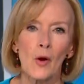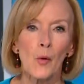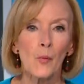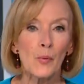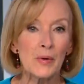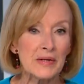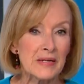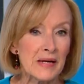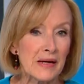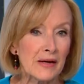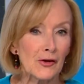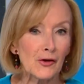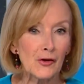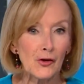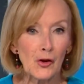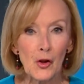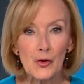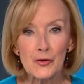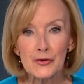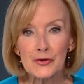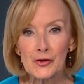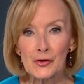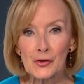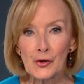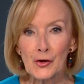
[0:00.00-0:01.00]
We take a
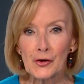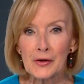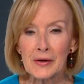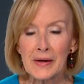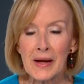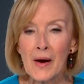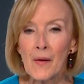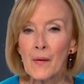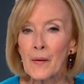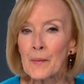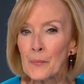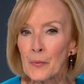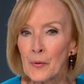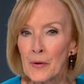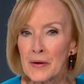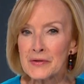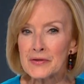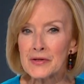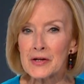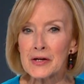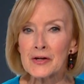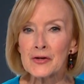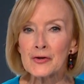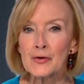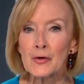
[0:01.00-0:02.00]
closer look now at President